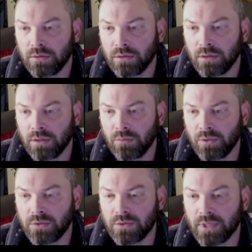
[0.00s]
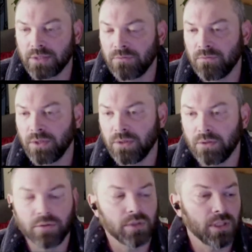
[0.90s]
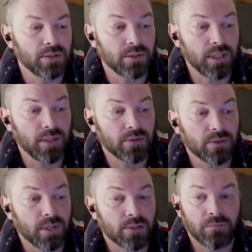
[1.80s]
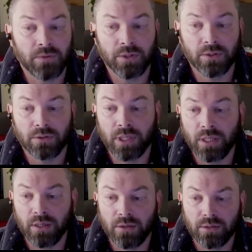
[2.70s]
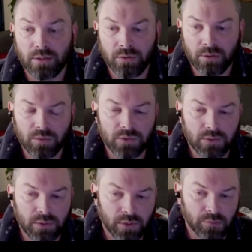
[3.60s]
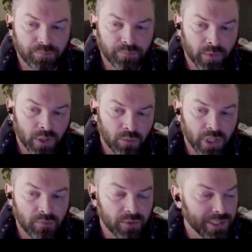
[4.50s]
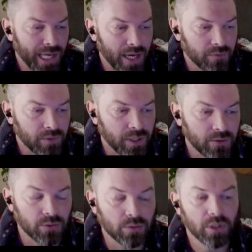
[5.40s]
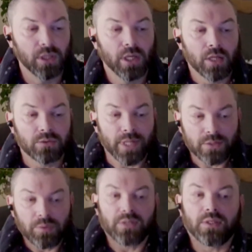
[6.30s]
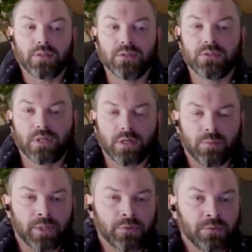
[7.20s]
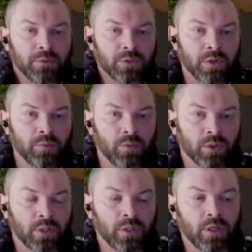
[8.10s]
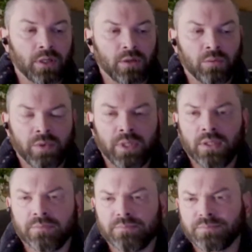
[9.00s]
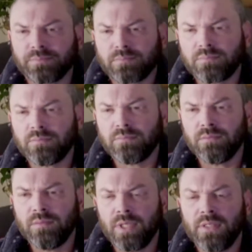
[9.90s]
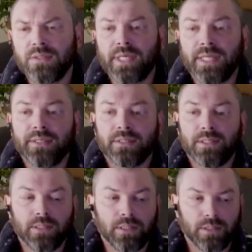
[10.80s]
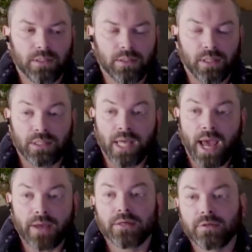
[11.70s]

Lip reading: Then once the slot's filled, it says, hey, the slot's filled. And down here we can see we have an attack value. So that's basically set up. And that's pretty much what I've been working on all week, is getting the attack